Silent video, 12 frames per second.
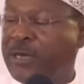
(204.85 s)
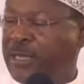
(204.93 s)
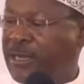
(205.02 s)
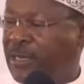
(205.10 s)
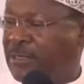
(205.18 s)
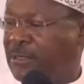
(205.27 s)

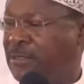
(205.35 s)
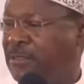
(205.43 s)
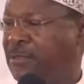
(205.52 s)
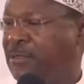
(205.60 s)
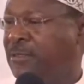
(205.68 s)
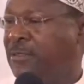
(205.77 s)

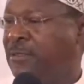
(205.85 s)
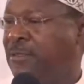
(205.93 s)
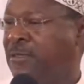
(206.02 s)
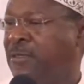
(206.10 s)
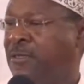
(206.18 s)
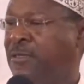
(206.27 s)
leaders
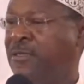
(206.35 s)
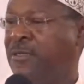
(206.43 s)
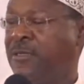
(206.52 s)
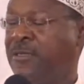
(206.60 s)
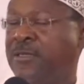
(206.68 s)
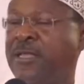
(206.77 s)

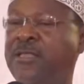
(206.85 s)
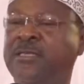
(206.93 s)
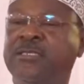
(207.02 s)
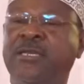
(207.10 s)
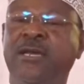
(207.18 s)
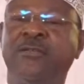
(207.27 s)
that
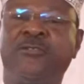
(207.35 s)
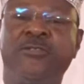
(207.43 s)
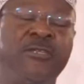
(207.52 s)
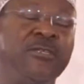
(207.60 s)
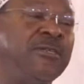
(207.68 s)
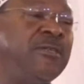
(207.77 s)
this
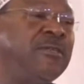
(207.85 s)
country